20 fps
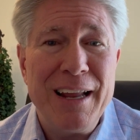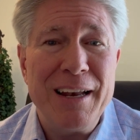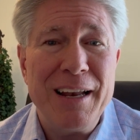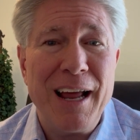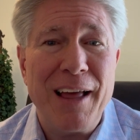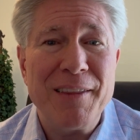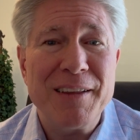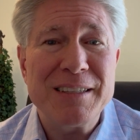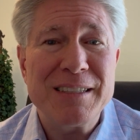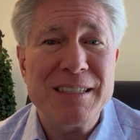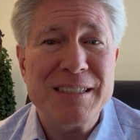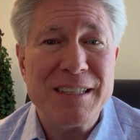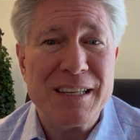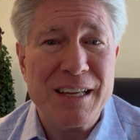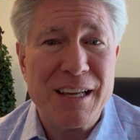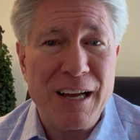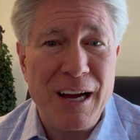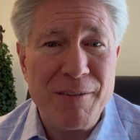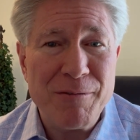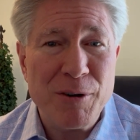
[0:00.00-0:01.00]
Now, this is a
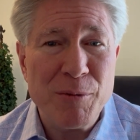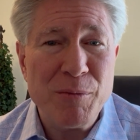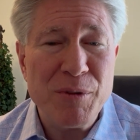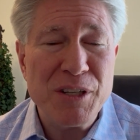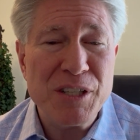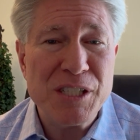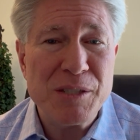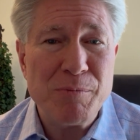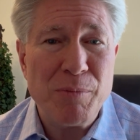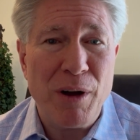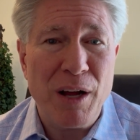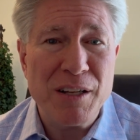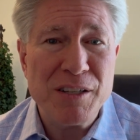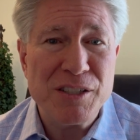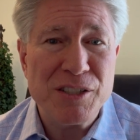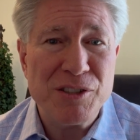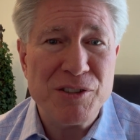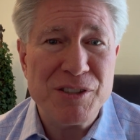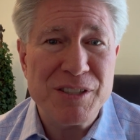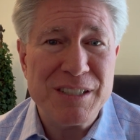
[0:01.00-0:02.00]
government
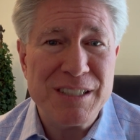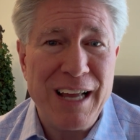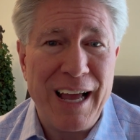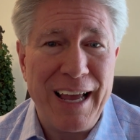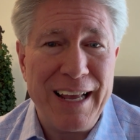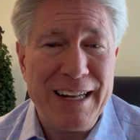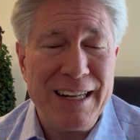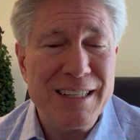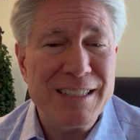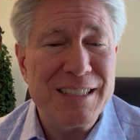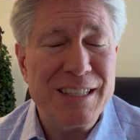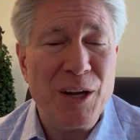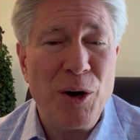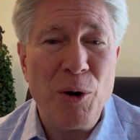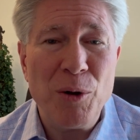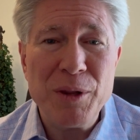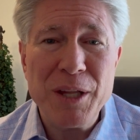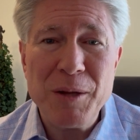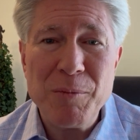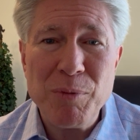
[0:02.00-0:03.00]
sponsored site, it's the
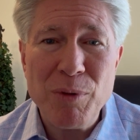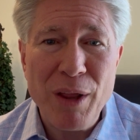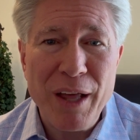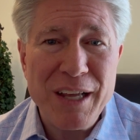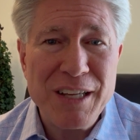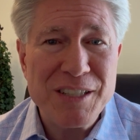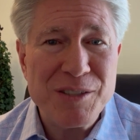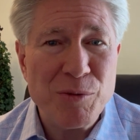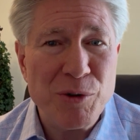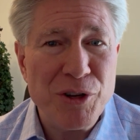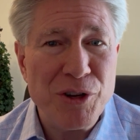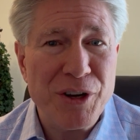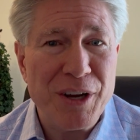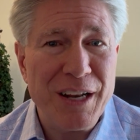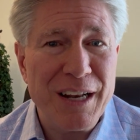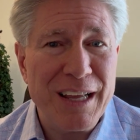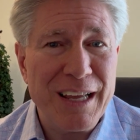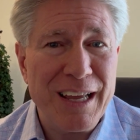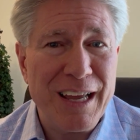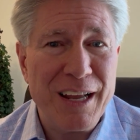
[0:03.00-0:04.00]
only place where you're
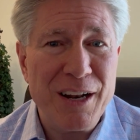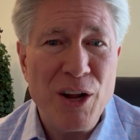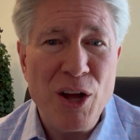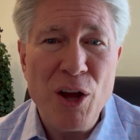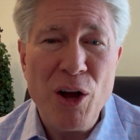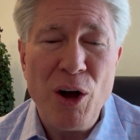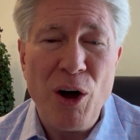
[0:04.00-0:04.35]
going to get